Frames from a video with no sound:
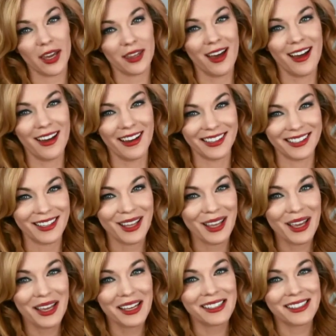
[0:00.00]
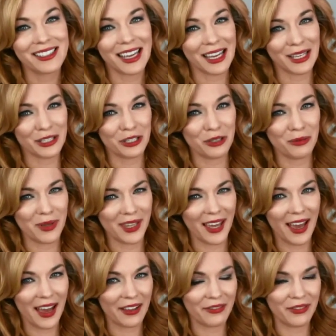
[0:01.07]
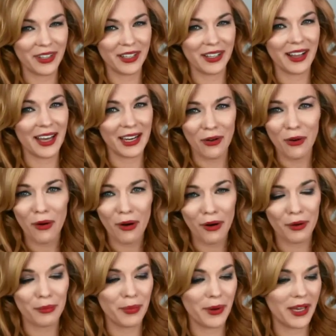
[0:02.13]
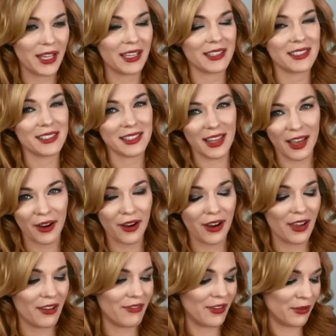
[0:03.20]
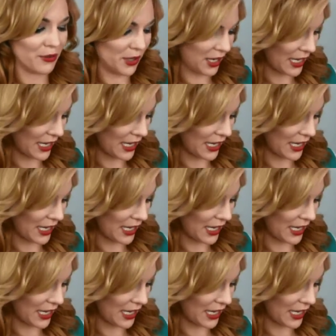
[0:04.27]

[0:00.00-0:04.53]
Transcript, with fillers: not take too many Advil at all, but it's there if it